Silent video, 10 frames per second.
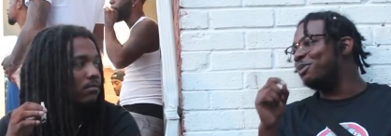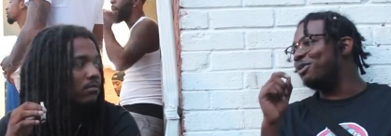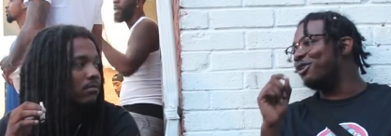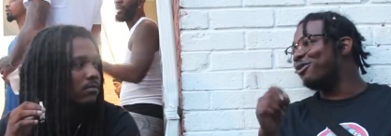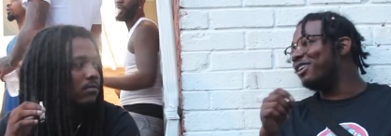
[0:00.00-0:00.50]
Speaker 1: really
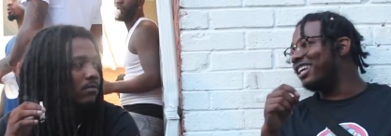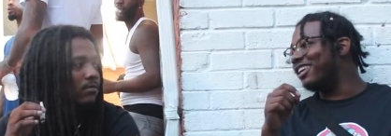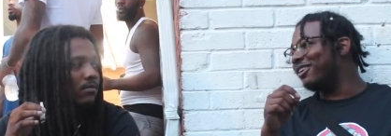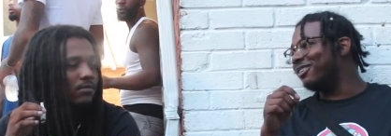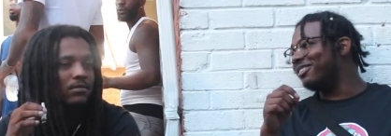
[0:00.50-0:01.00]
be on there
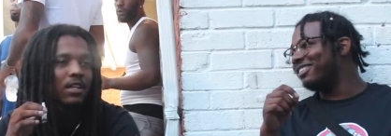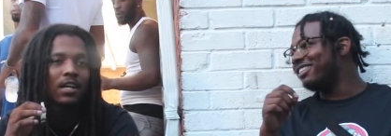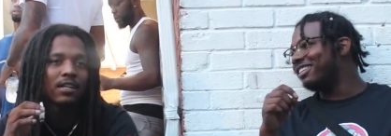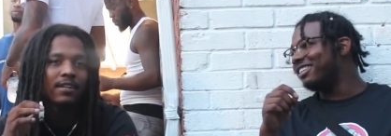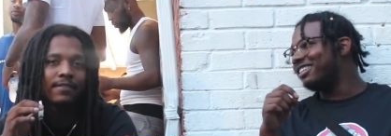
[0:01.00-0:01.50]
though? No,
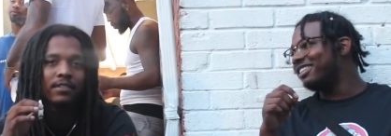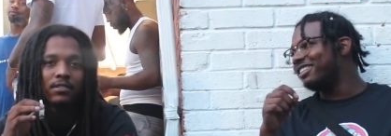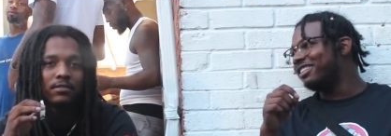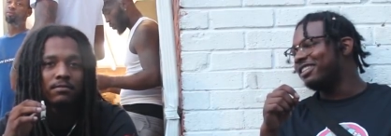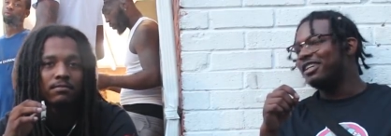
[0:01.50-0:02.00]
not really.
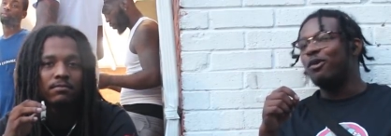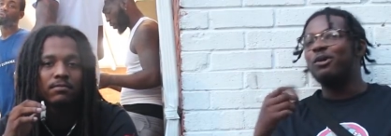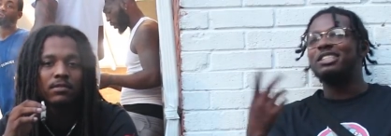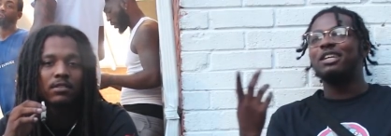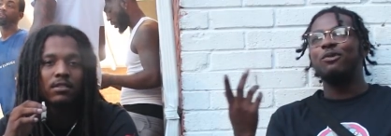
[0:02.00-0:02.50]

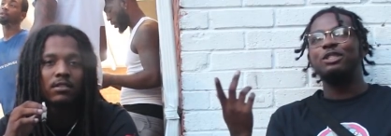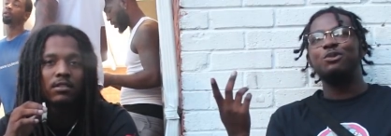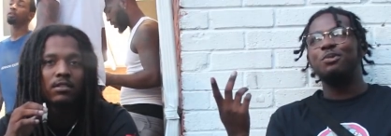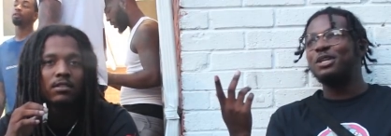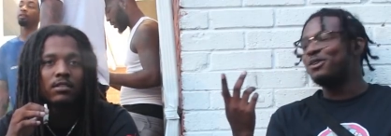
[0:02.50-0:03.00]
What type, what you
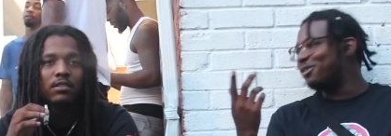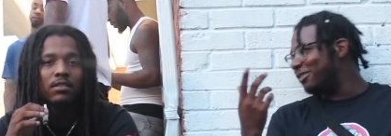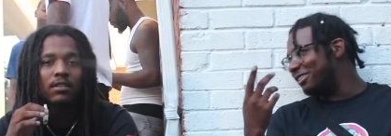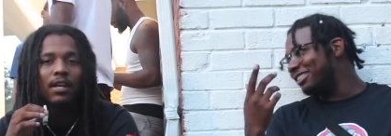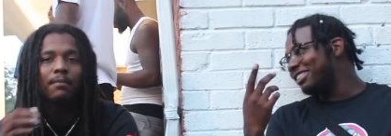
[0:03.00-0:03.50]
be
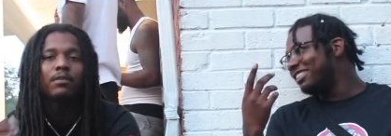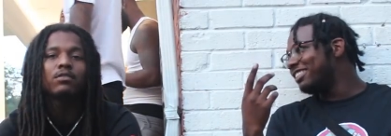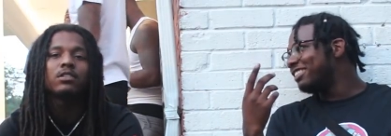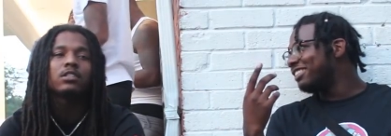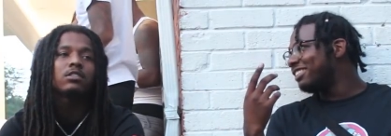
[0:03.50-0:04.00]
on?
Speaker 2: I be
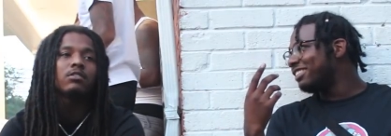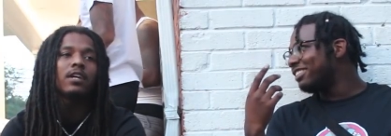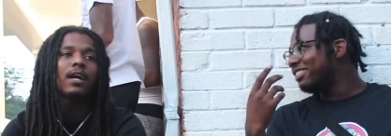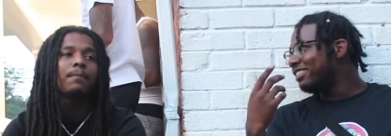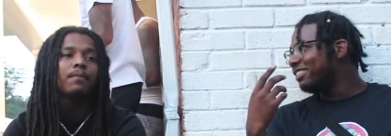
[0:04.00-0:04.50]
on Instagram.
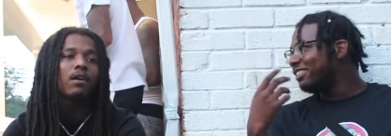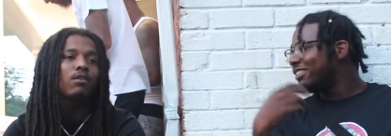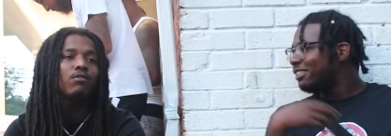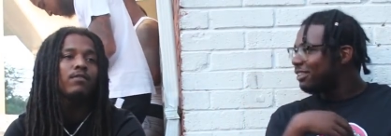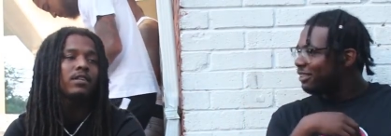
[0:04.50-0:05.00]
I,
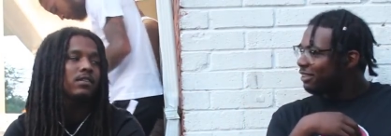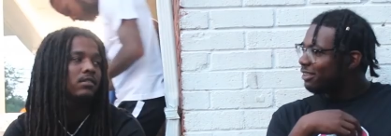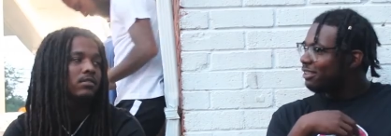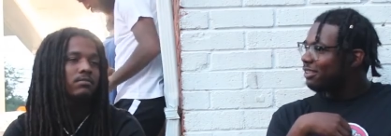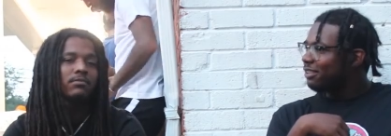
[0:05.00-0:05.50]
I don't really.
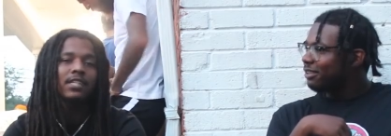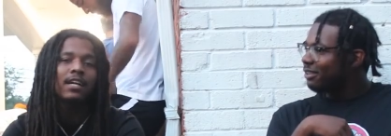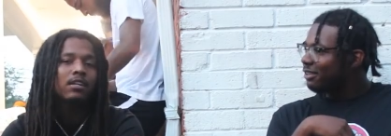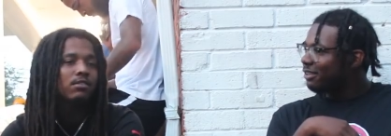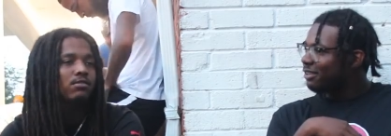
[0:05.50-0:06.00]

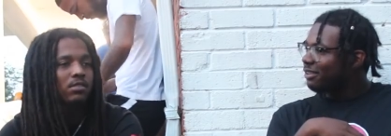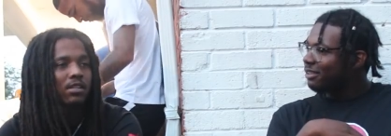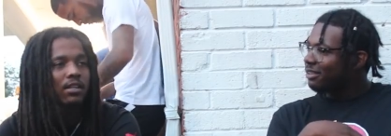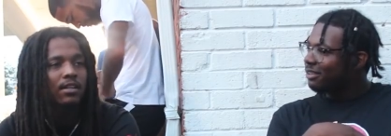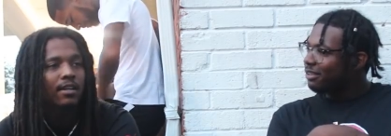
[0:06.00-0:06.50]
I use the
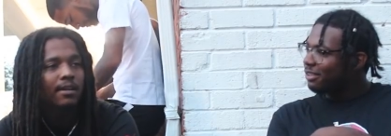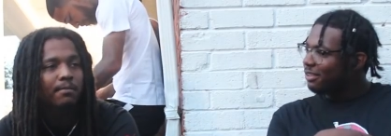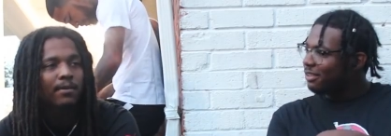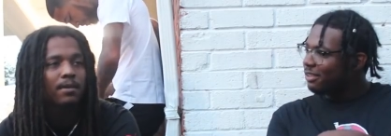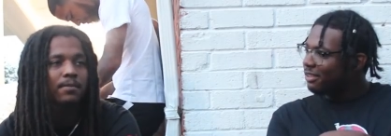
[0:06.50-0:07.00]
internet,
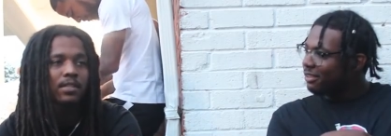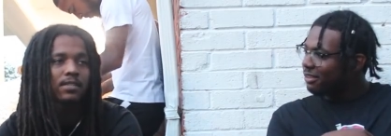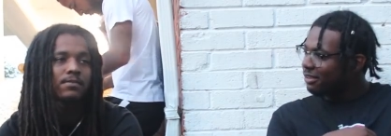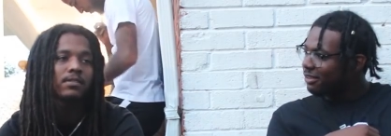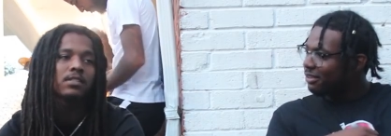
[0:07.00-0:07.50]
bro, but it's
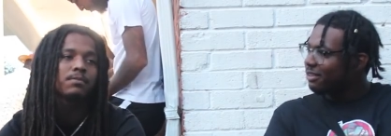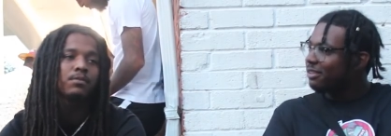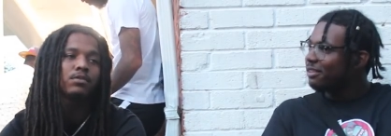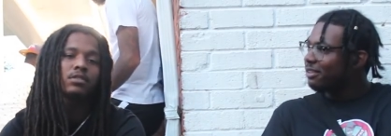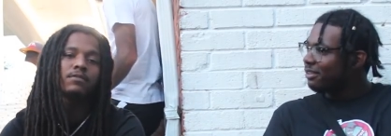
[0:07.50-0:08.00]
it's
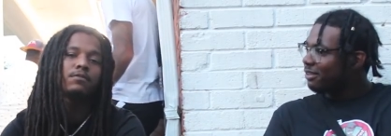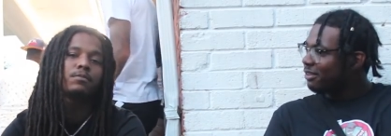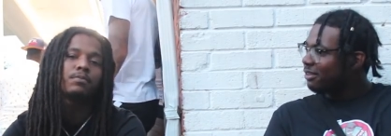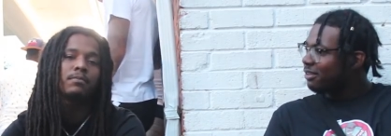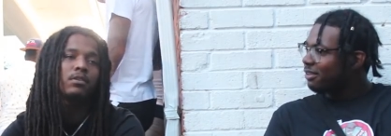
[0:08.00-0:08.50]
mostly for
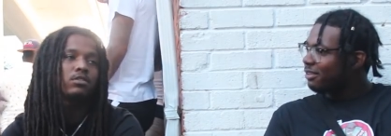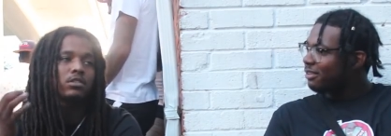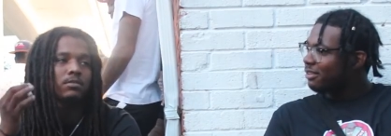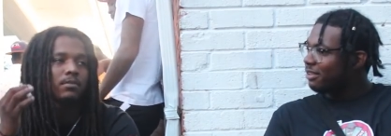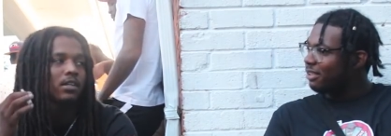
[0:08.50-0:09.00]

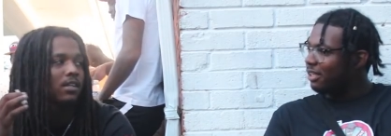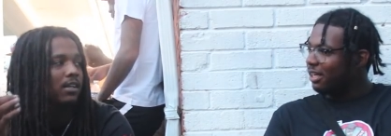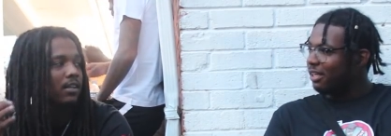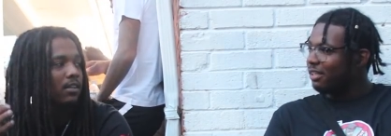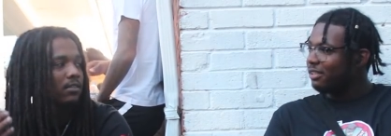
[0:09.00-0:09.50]
promotion, bro. yeah.